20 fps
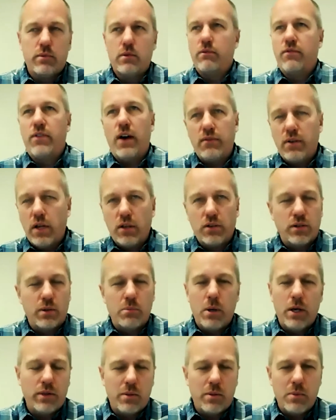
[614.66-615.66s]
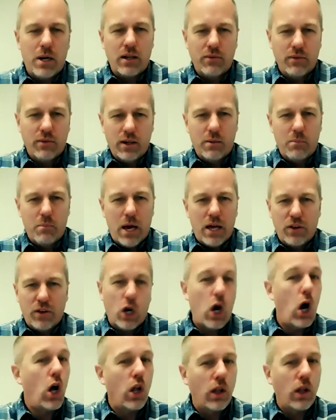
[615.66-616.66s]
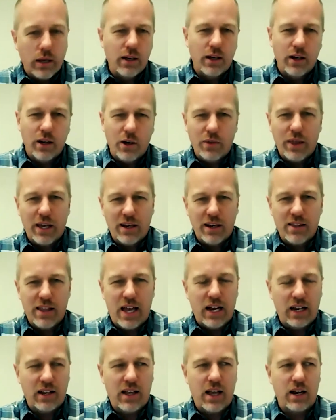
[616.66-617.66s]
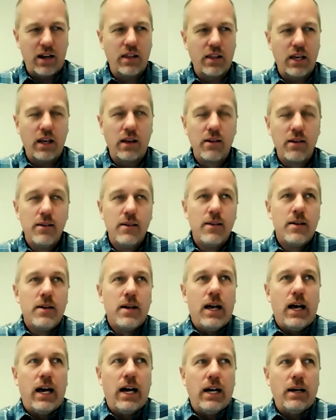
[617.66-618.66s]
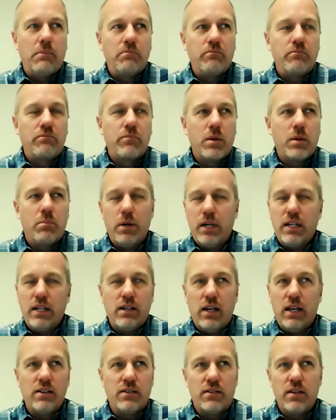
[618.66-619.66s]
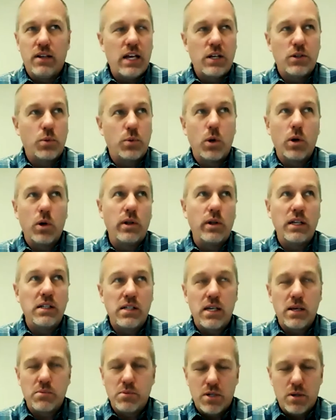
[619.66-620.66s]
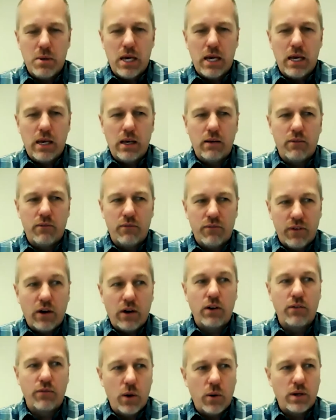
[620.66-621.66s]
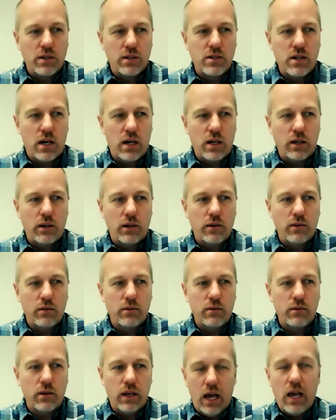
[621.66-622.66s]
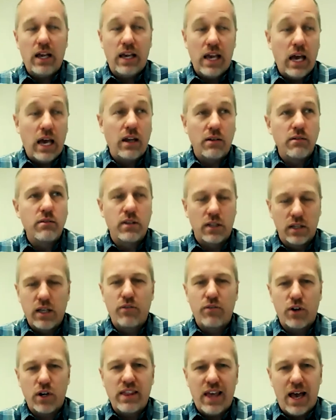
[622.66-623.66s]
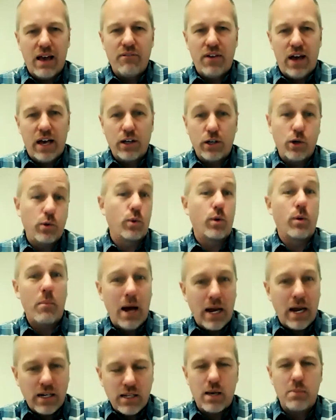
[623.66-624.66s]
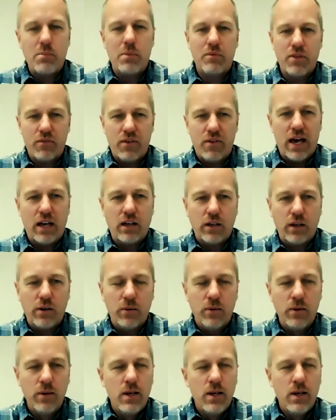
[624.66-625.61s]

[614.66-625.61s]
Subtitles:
$5 a month. I'm not even going to bother calling, that kind of thing. But in today's world, it seems to be very focused on, again, delivering that value, reminding them of the value.